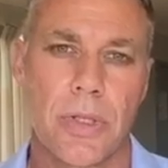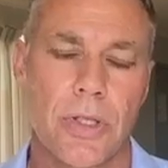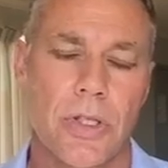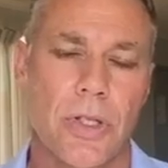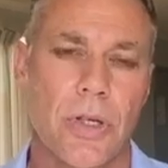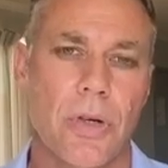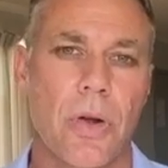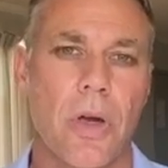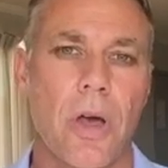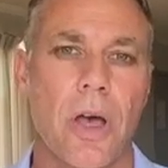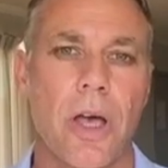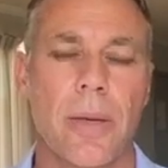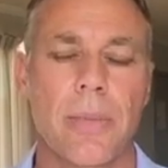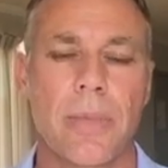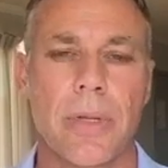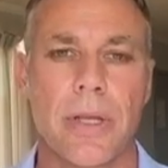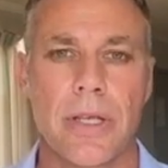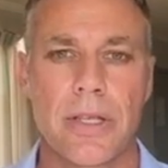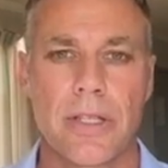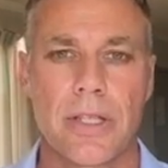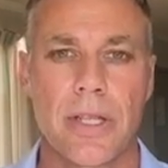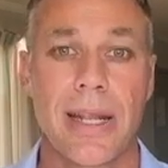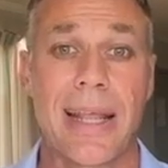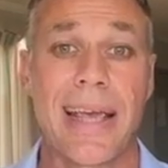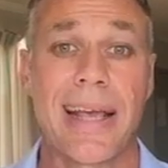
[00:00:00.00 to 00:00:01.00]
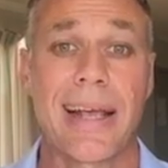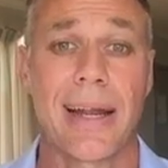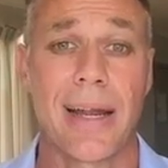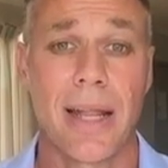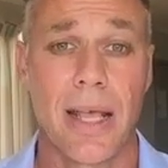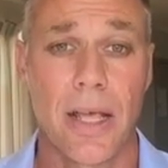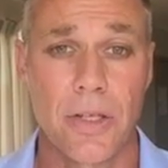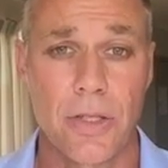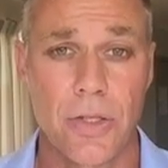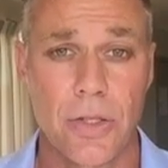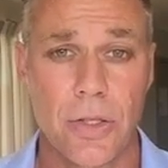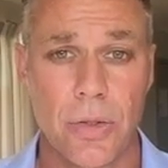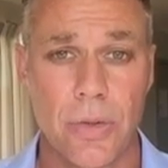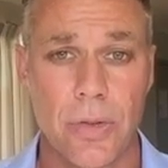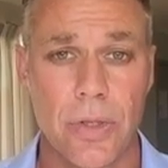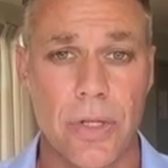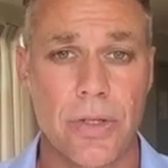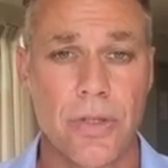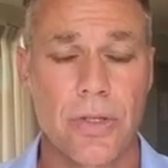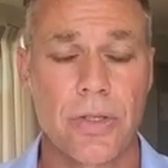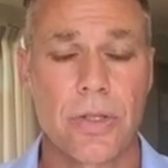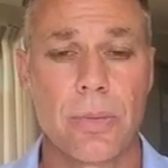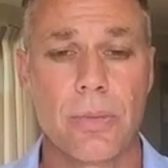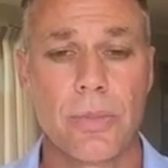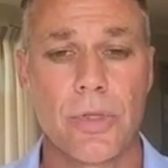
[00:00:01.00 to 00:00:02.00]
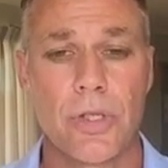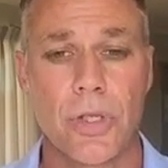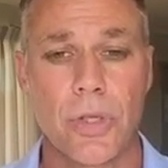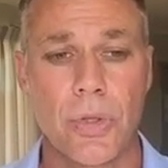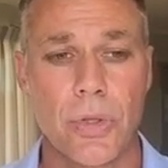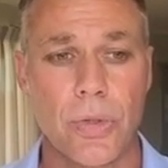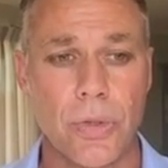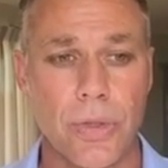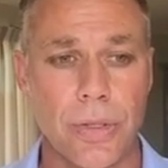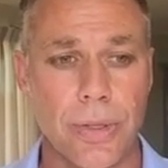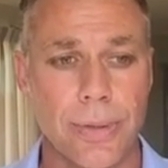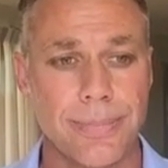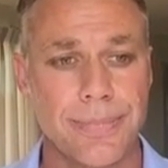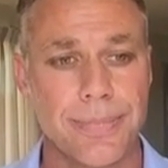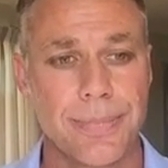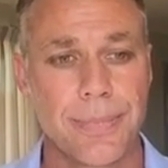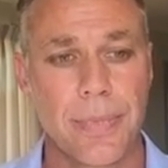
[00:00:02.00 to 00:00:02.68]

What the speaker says: described as lackluster and subdued.